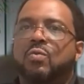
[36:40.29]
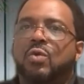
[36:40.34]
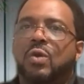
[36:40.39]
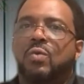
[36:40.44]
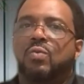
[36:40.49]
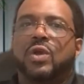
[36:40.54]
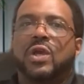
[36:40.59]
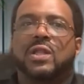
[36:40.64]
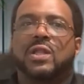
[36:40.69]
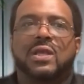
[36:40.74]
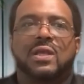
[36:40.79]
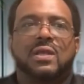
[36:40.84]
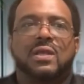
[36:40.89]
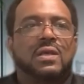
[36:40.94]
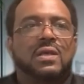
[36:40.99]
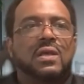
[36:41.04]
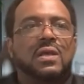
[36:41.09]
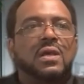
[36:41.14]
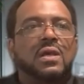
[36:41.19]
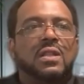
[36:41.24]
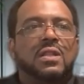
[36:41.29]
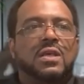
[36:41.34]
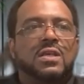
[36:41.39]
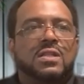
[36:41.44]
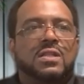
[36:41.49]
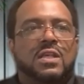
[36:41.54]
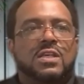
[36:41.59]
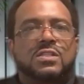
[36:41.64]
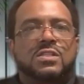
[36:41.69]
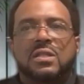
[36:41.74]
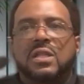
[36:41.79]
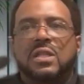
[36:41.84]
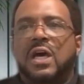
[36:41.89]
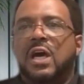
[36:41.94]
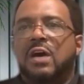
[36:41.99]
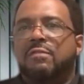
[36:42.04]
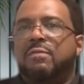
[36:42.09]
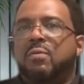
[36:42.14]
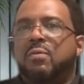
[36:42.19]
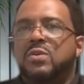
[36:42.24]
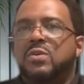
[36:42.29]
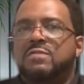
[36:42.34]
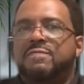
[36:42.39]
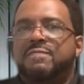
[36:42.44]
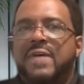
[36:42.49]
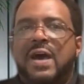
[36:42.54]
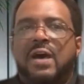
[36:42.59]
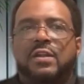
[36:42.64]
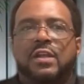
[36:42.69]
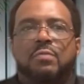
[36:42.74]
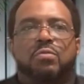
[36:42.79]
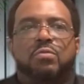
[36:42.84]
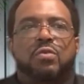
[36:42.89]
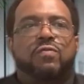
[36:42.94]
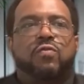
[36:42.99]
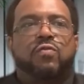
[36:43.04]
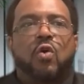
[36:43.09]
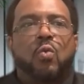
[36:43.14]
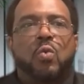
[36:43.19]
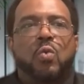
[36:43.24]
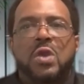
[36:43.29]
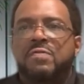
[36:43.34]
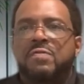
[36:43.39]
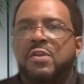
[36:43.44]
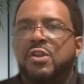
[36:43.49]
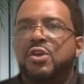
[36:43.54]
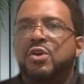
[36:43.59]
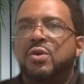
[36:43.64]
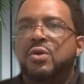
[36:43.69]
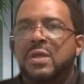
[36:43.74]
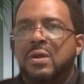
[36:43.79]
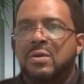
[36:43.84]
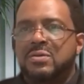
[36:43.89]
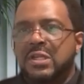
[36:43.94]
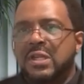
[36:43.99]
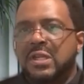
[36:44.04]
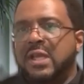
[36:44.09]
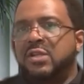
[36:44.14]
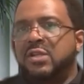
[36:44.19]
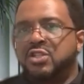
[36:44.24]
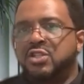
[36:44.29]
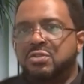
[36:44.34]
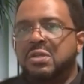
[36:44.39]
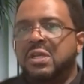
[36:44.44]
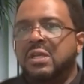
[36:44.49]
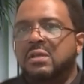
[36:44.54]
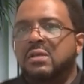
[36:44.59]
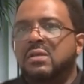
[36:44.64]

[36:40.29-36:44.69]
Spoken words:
We really, this love was founded before we even knew there was an industry.